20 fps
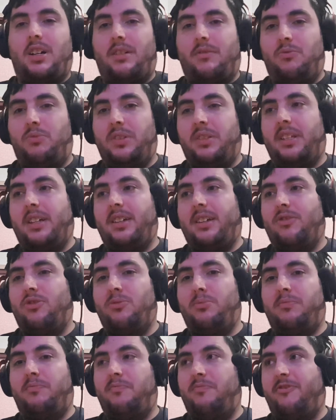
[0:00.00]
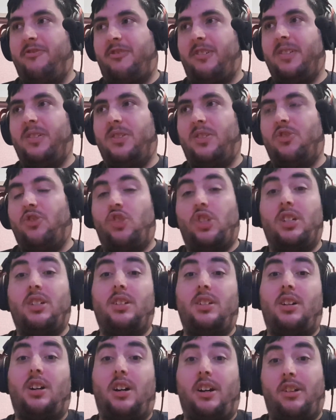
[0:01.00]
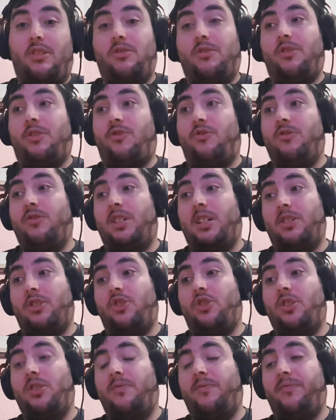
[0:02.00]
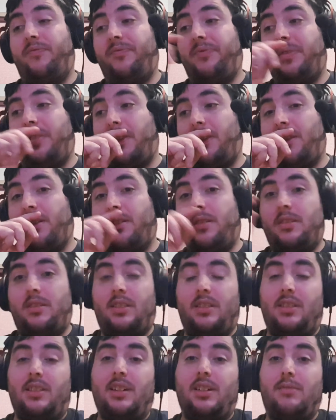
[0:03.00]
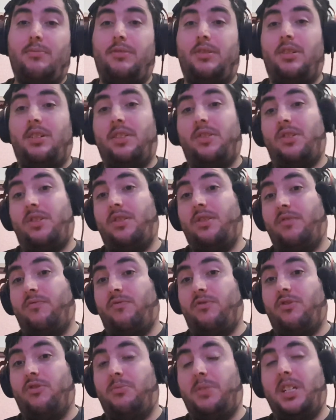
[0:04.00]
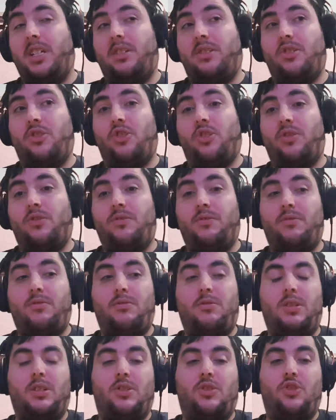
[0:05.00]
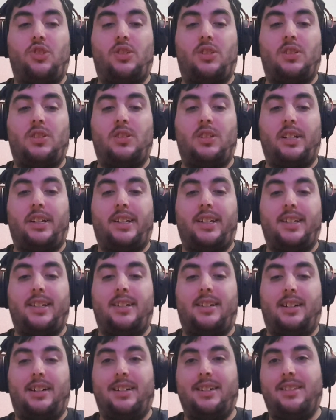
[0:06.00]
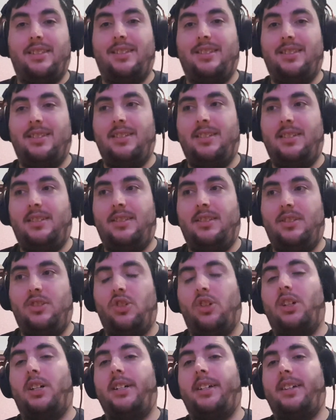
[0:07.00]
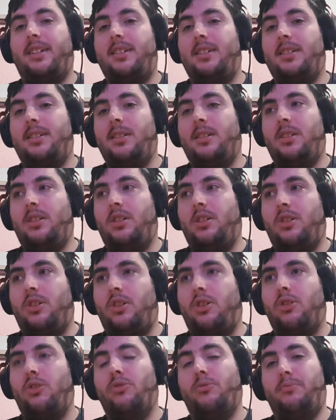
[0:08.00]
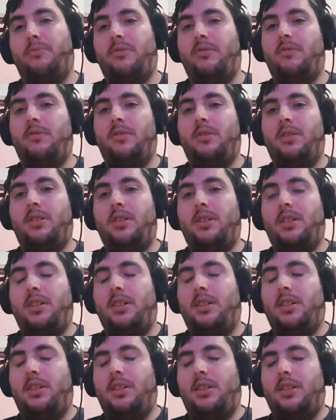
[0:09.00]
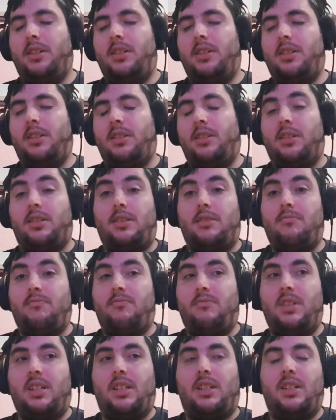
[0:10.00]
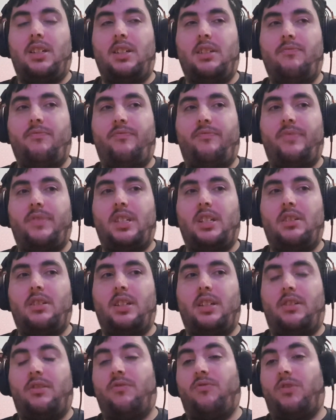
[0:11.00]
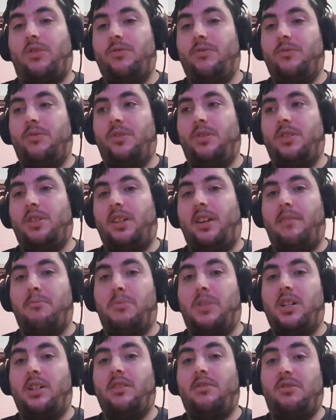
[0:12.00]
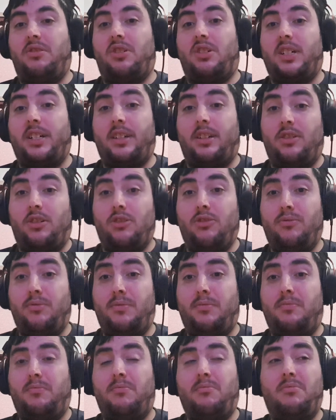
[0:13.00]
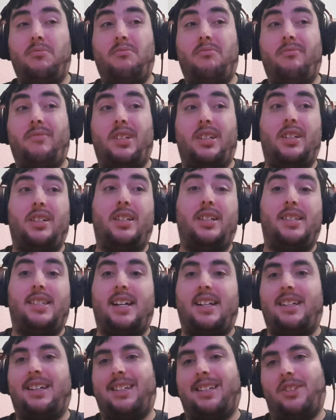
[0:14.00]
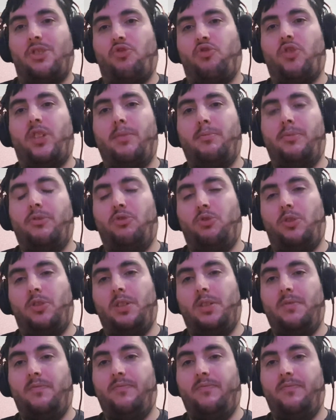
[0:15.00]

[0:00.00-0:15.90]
With help, friends and shit, I got through that shit. That applies to the Ruby as a show. It's just like undying hope that it grows. And my undying hope is that it gets rebooted.